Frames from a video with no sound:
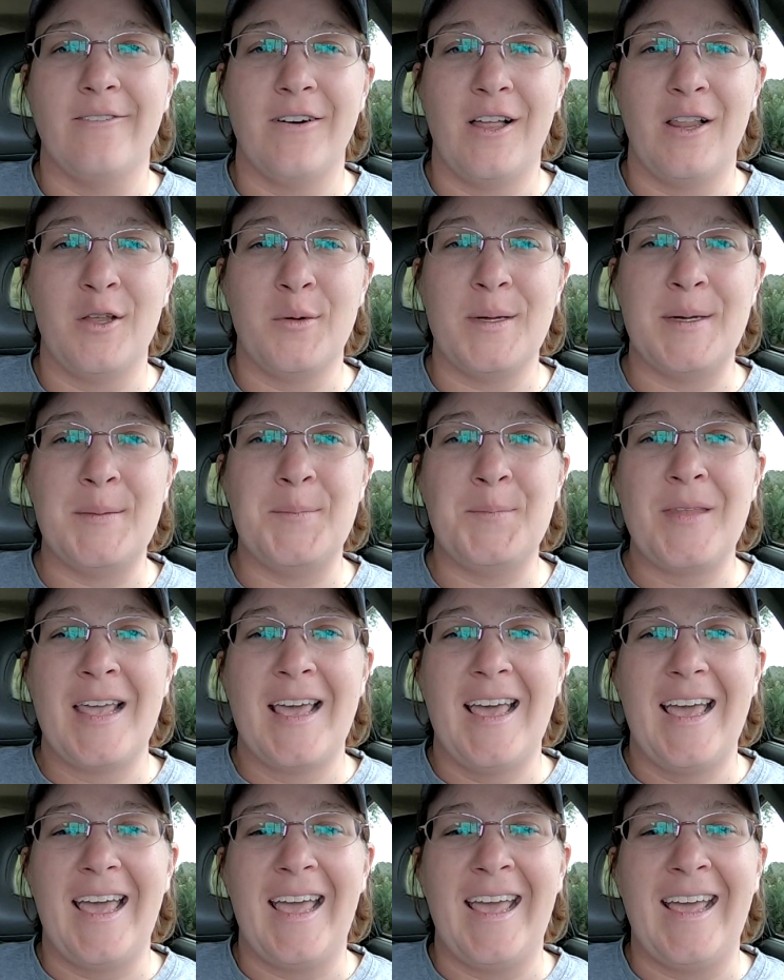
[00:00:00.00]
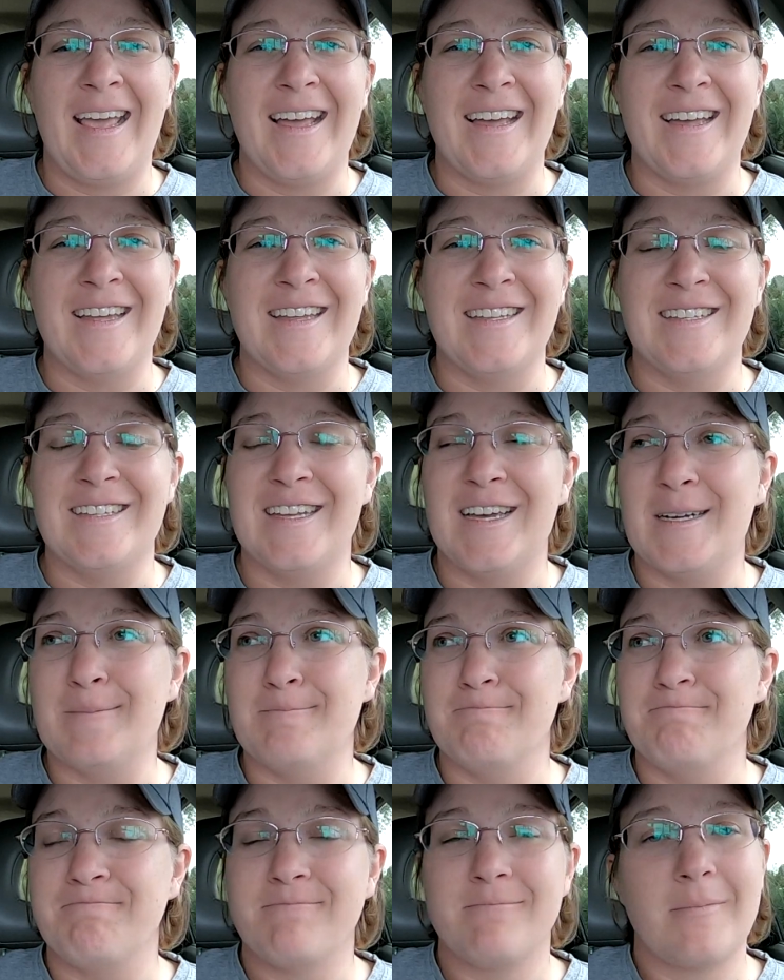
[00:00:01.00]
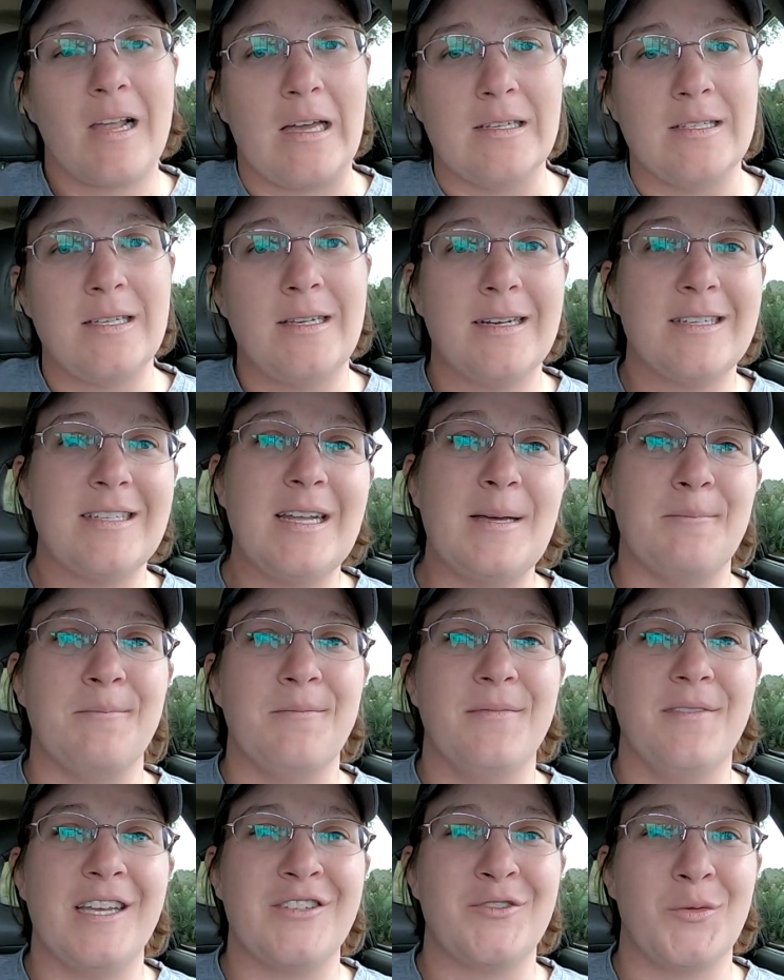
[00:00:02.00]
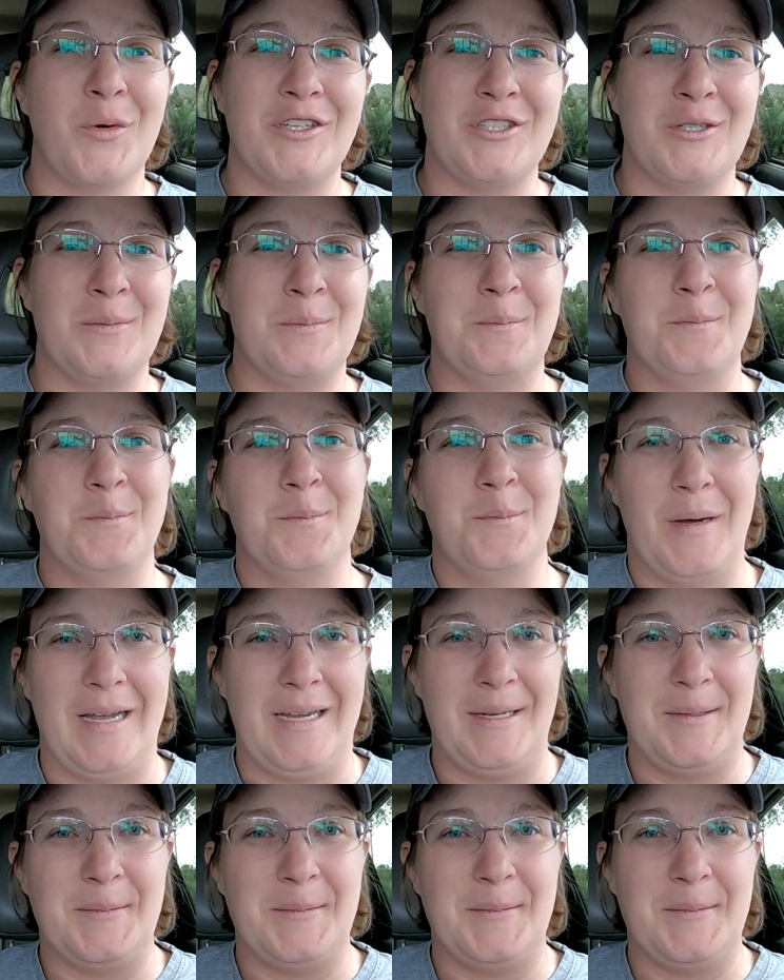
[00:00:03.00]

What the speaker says: follow me, and I'll see you next time. Thanks for watching.